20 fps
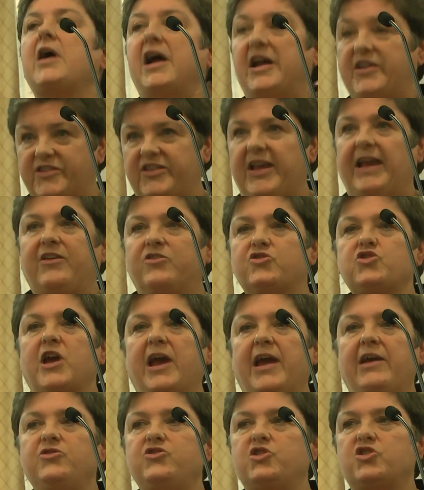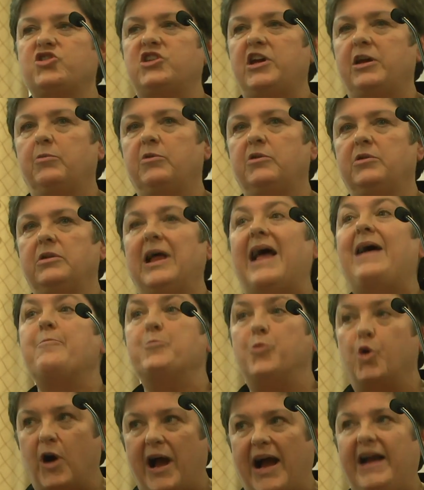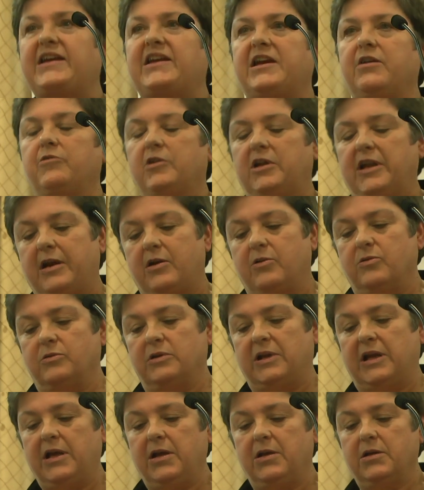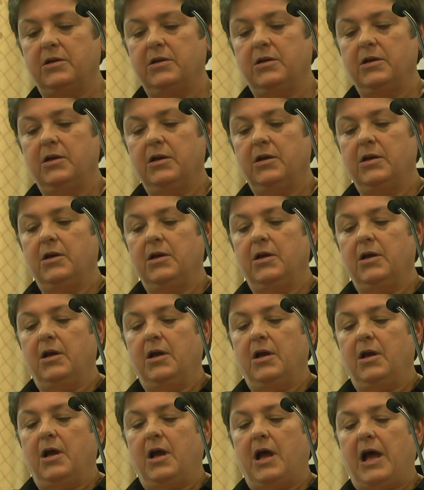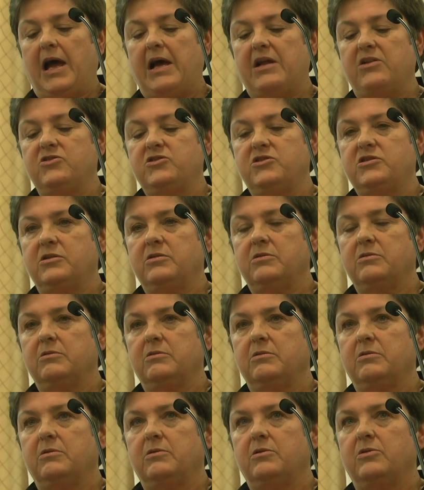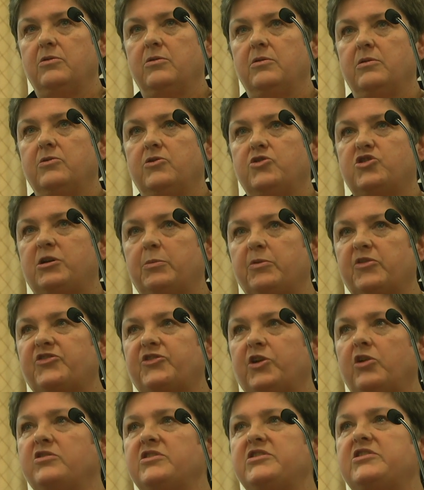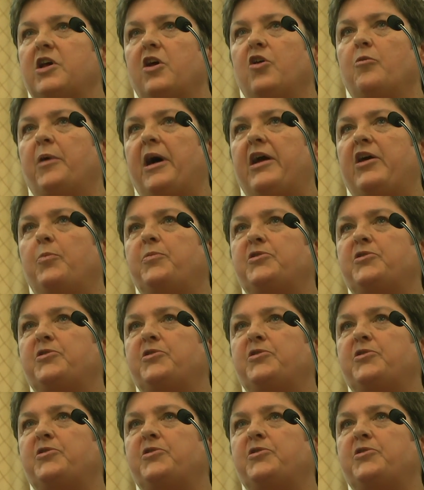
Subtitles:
a sex change, as she will more accurately call it. And she was done so by